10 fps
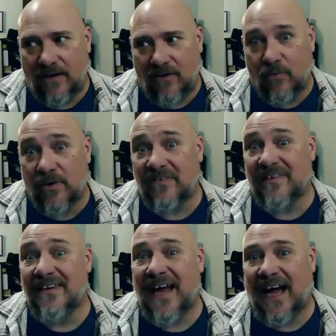was
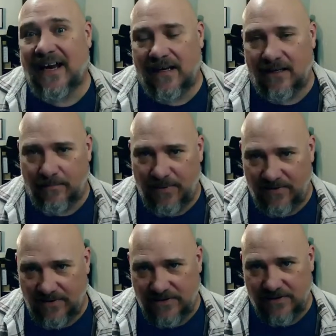not in the
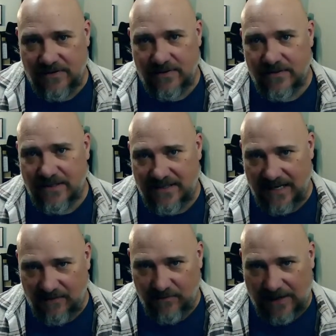position to
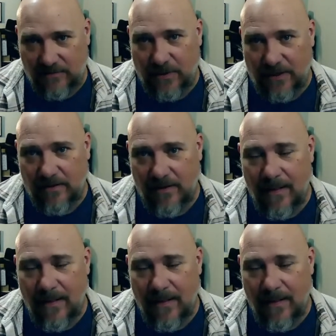take effect with.